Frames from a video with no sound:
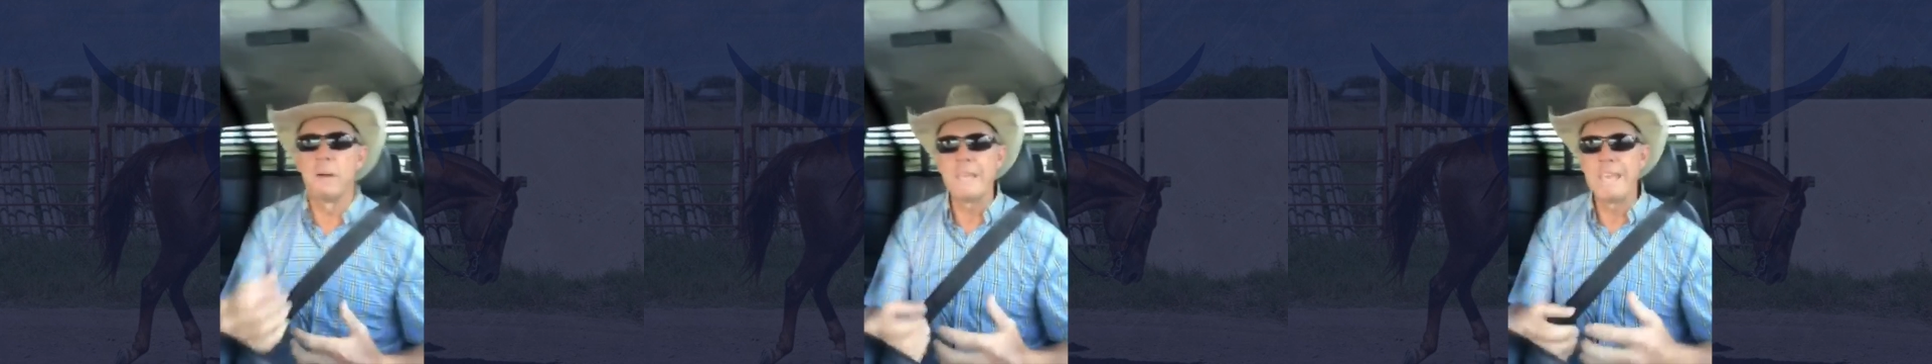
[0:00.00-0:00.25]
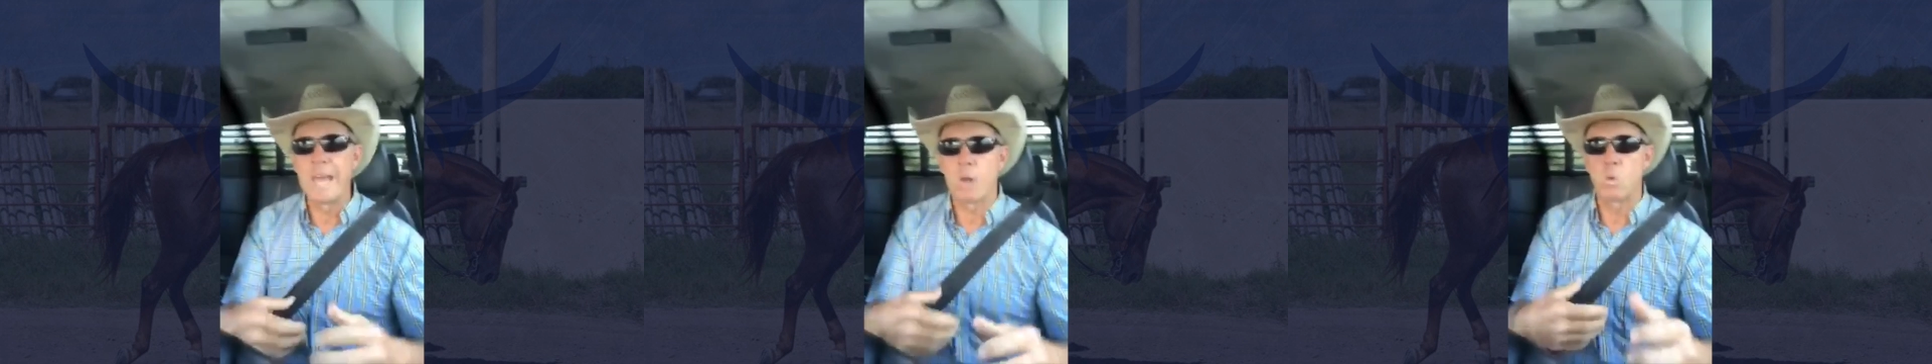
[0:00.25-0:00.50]

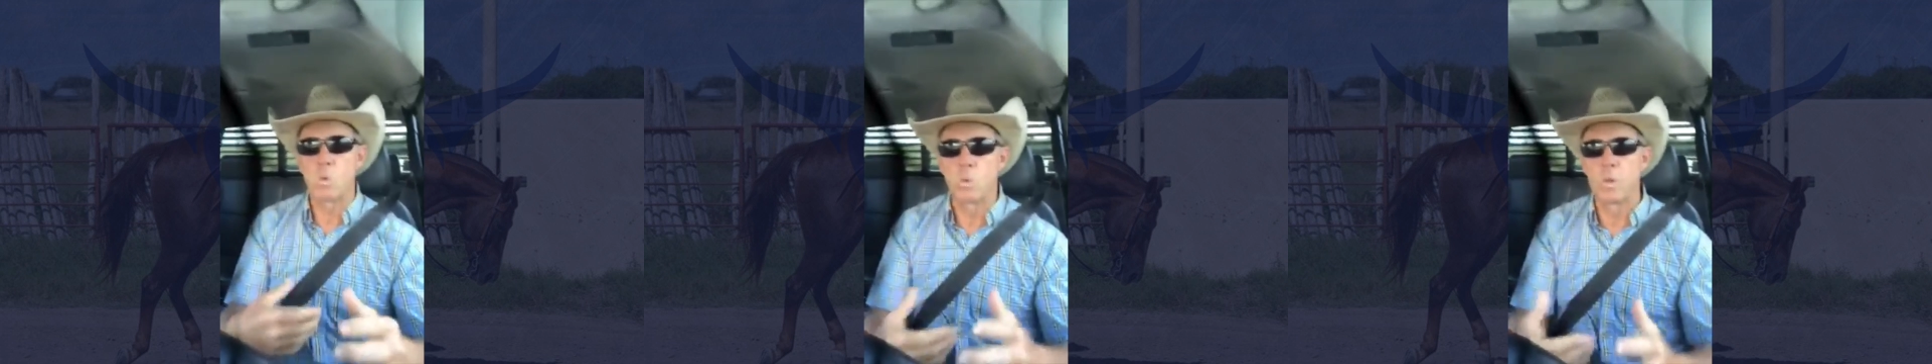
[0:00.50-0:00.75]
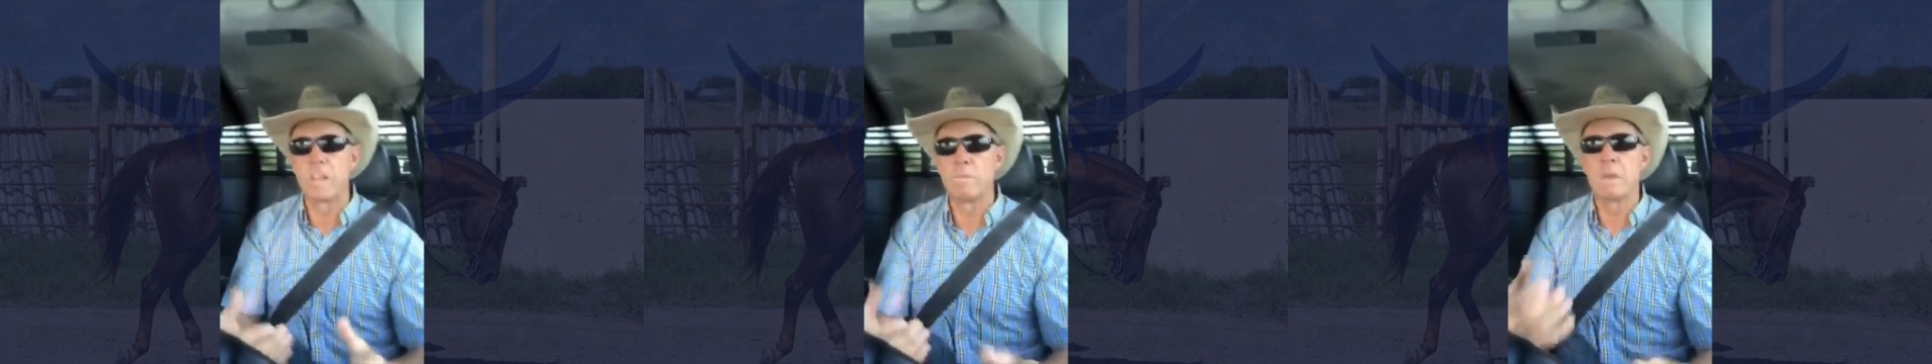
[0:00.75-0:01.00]
but yet
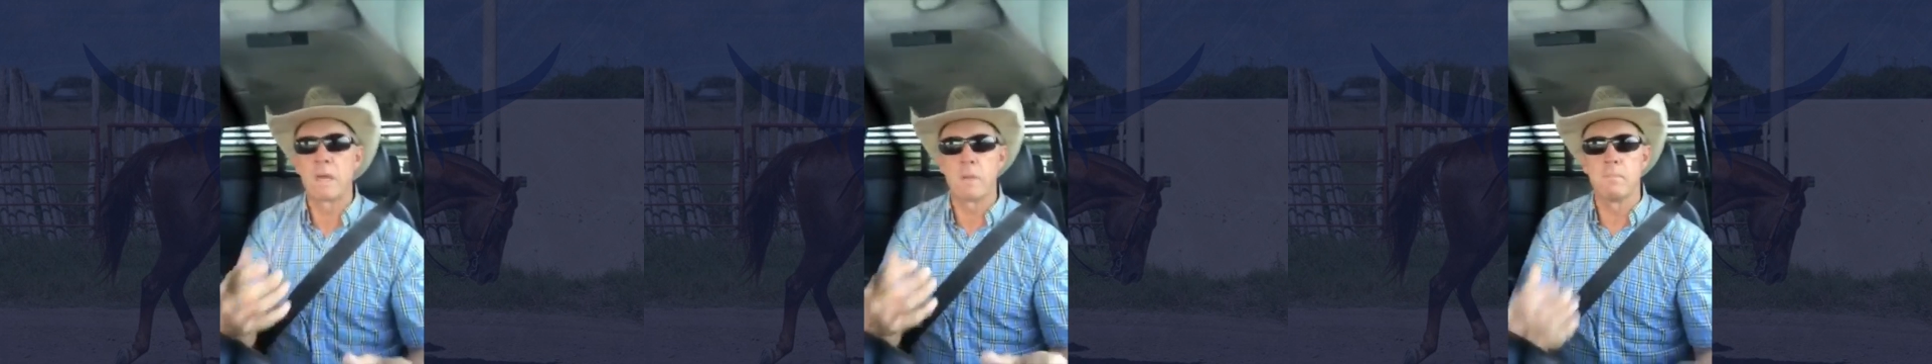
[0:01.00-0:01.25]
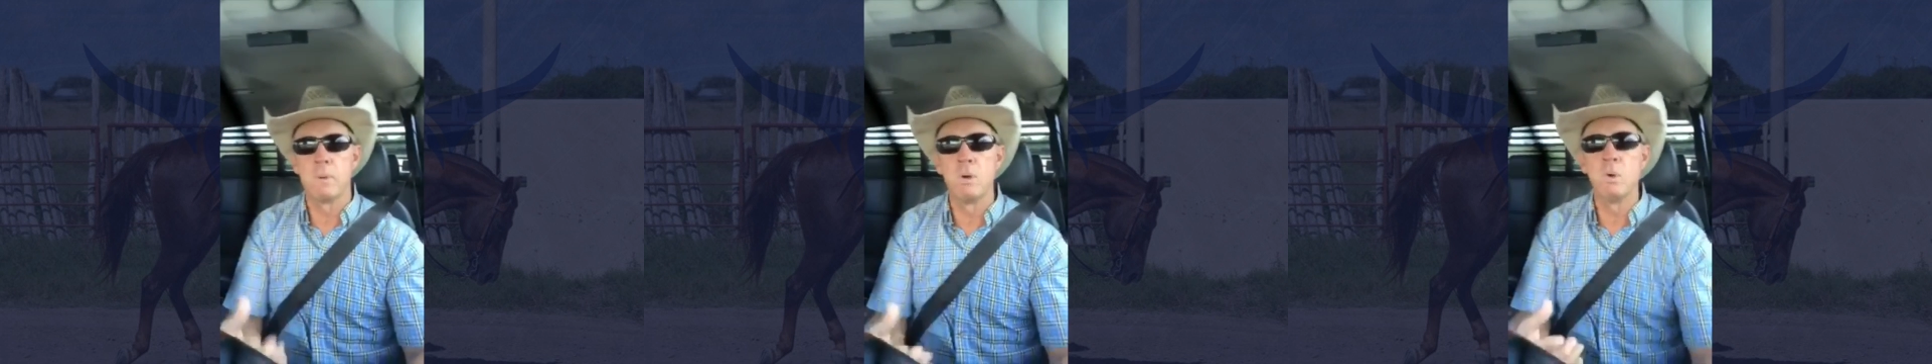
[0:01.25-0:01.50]
rhythmic
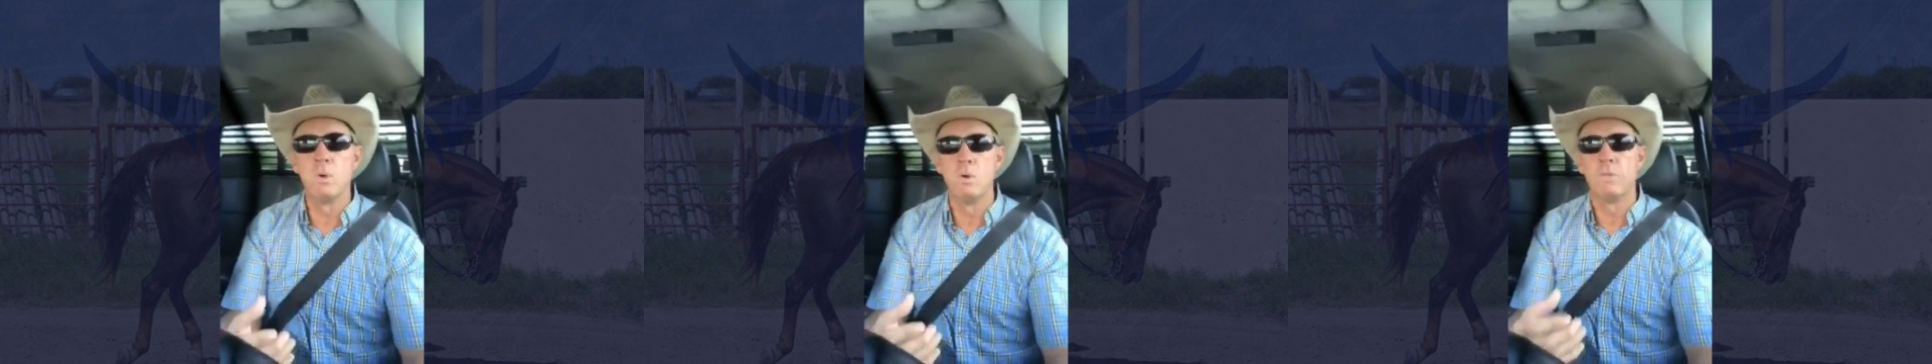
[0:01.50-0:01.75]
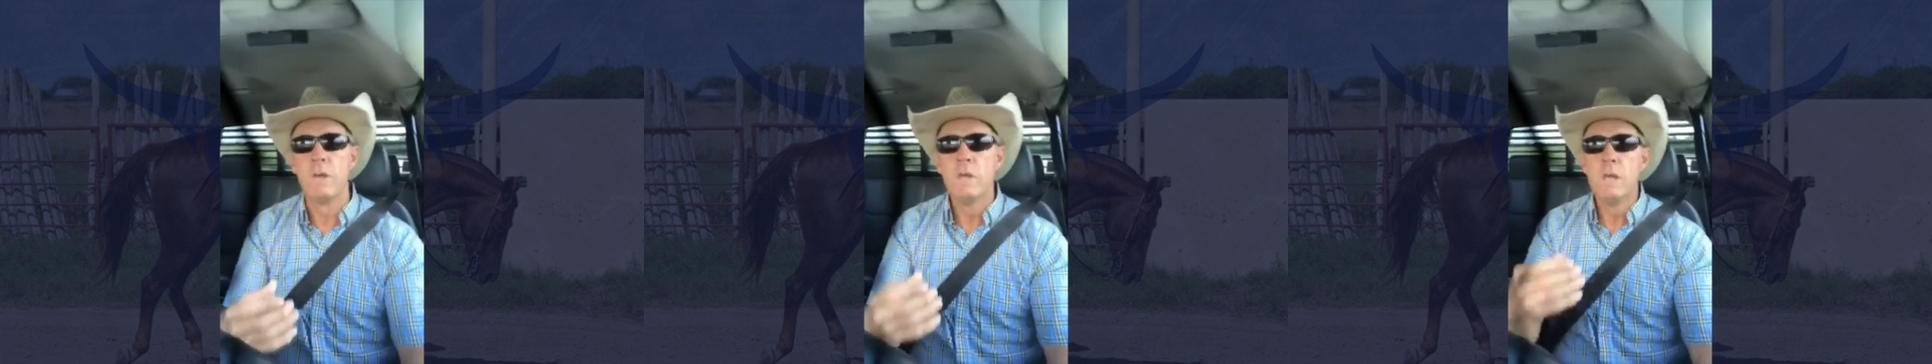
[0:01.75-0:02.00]

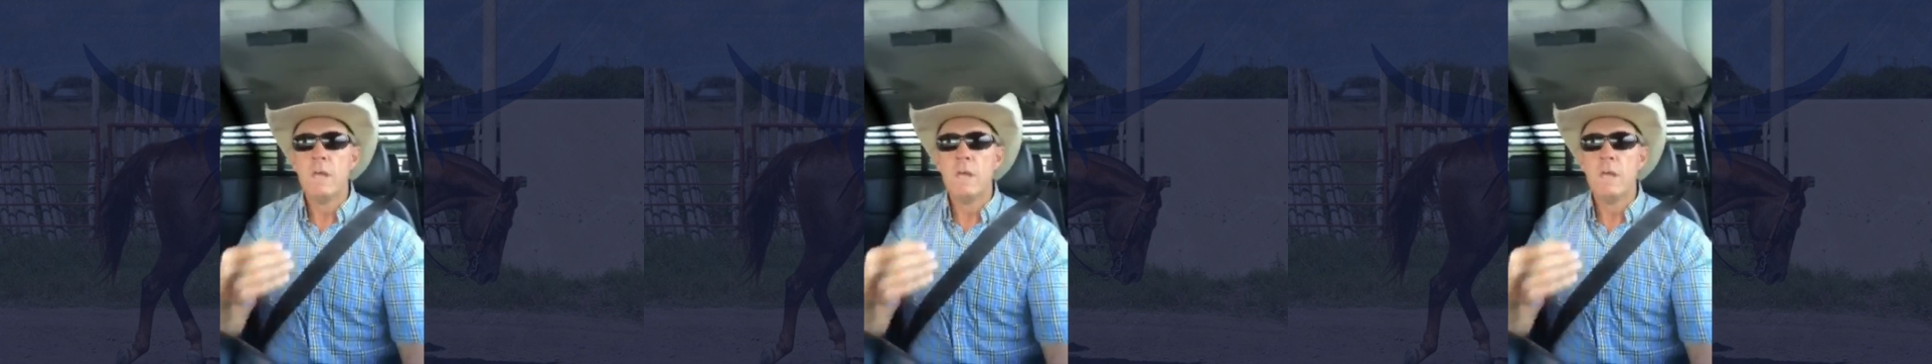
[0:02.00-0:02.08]
move,